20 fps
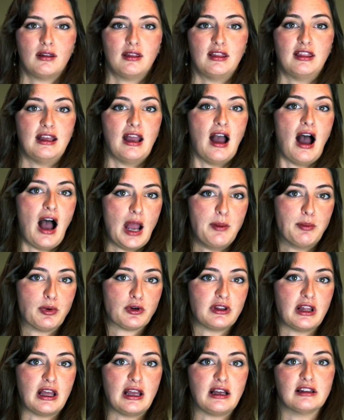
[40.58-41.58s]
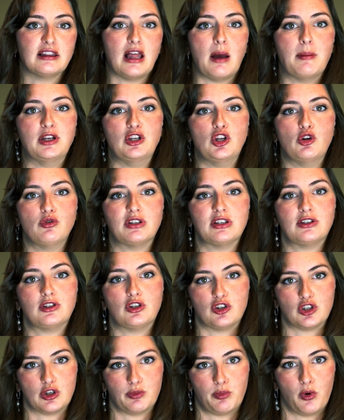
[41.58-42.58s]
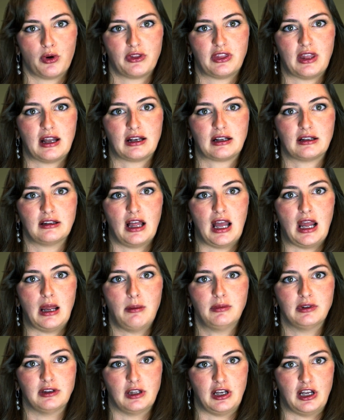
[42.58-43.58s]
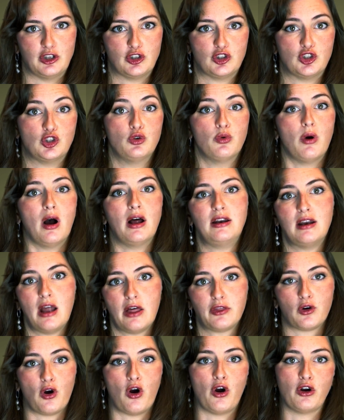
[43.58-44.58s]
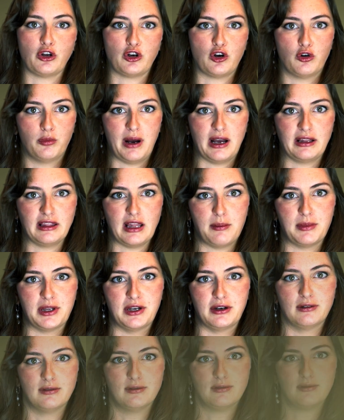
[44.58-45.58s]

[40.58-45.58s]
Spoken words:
The hyperlink Lemon uses to support that claim leads to another article by Lemon,